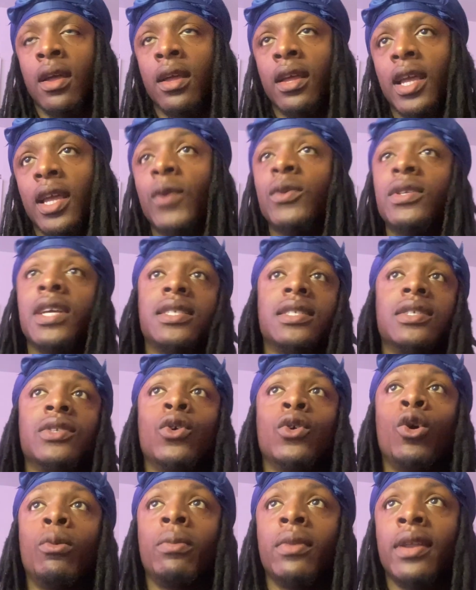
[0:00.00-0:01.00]
It was just a
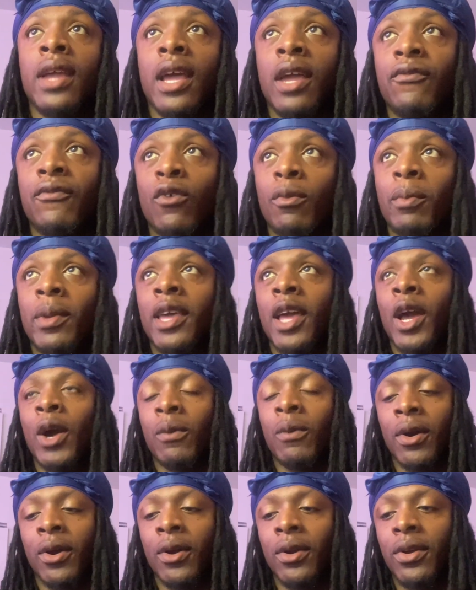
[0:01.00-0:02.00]
normal day for me at
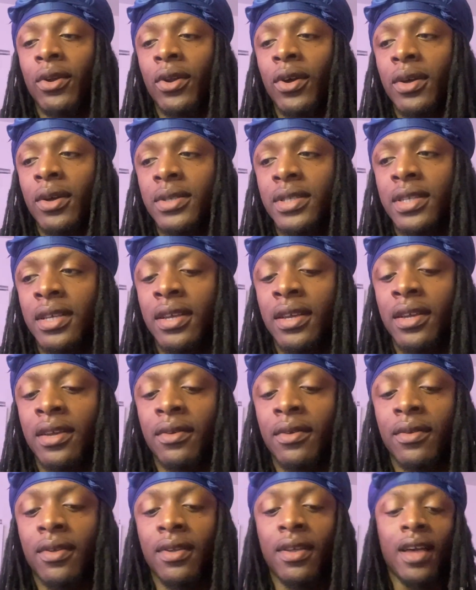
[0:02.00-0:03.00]
work, you know what I'm
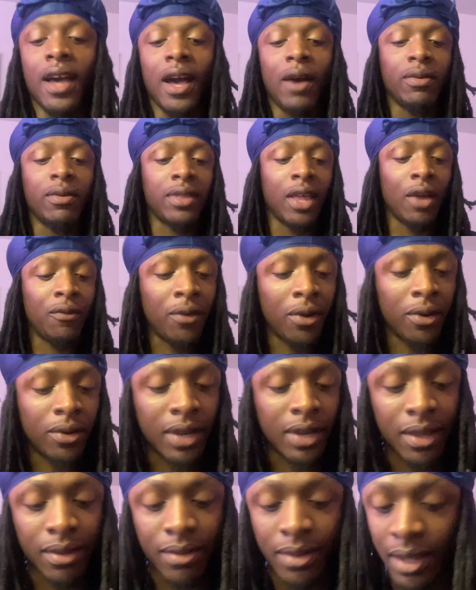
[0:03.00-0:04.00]
saying? I was at work
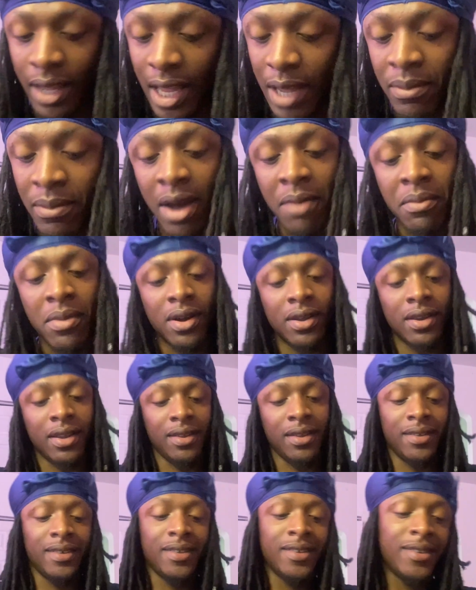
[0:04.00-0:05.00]
desk, getting my money,
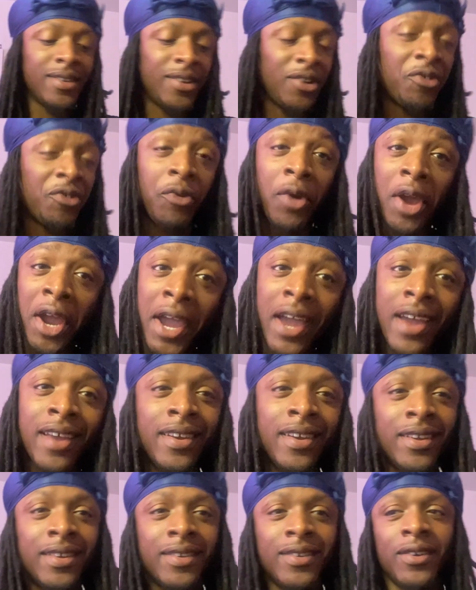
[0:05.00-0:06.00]

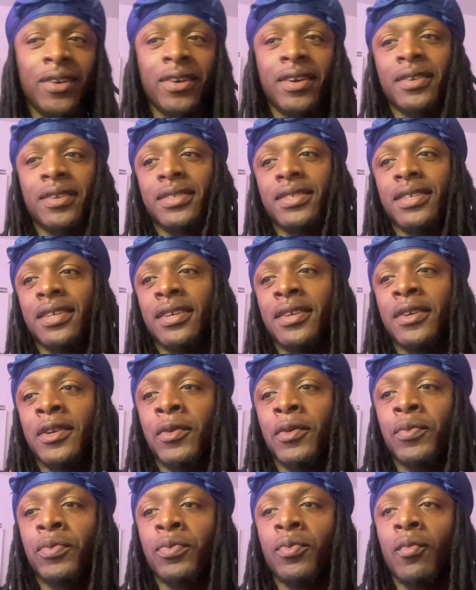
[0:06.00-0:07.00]
grinding, you know what I'm saying?
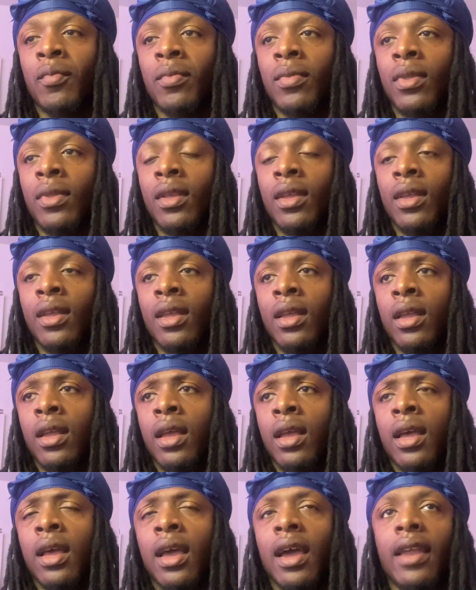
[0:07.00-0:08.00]

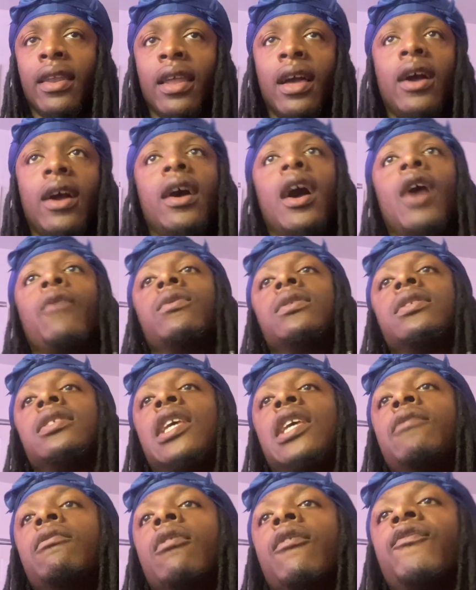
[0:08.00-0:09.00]
Now, I
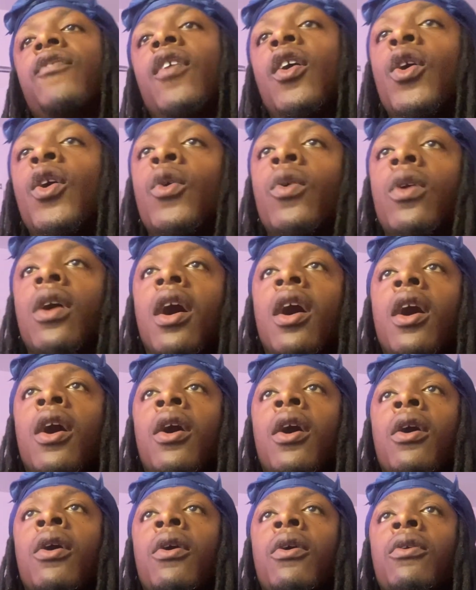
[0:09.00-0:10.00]
received a phone
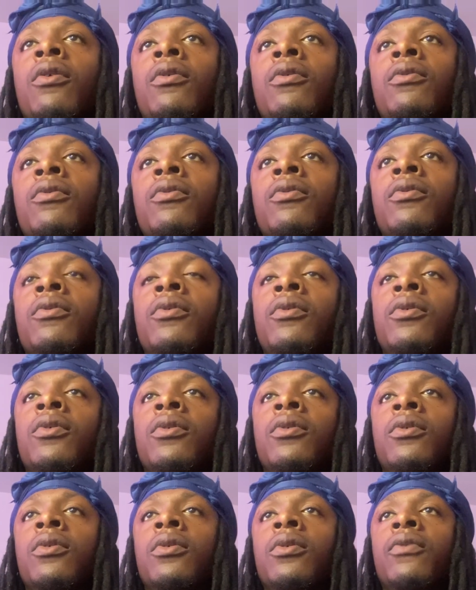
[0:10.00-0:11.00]
call
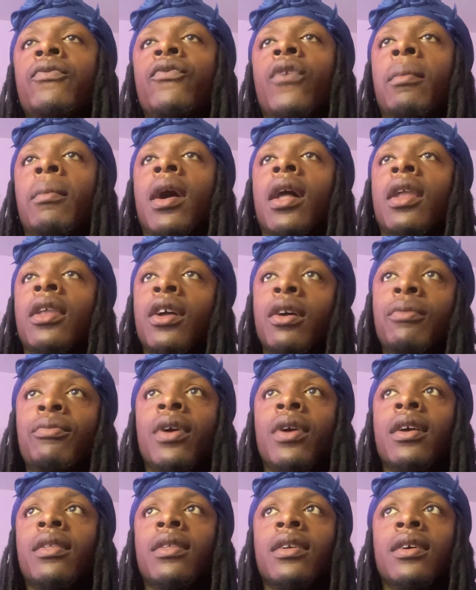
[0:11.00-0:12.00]
from my little
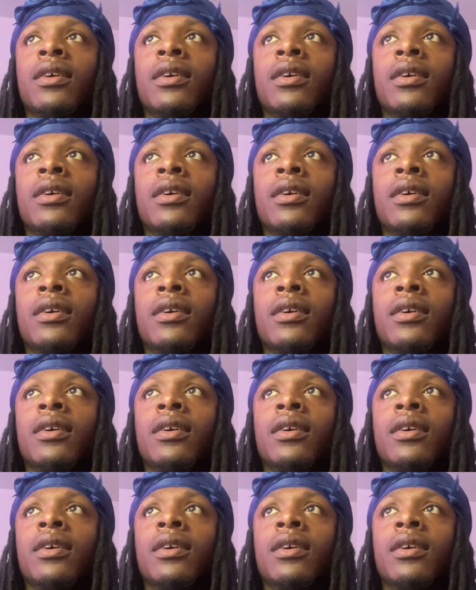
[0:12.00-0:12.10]
brother.